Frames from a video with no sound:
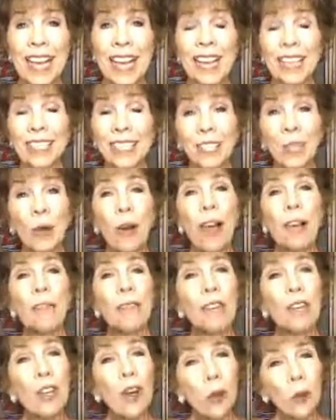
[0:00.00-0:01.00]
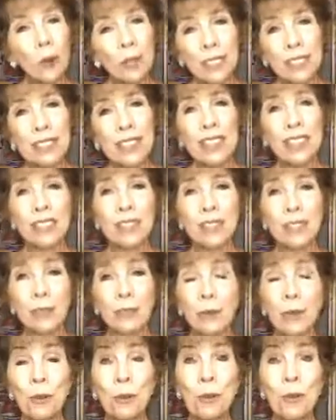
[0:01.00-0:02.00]
And so I've noticed this
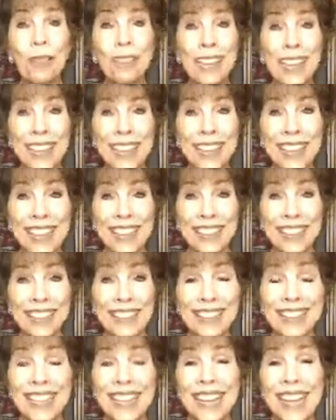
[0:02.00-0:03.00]
through the decades,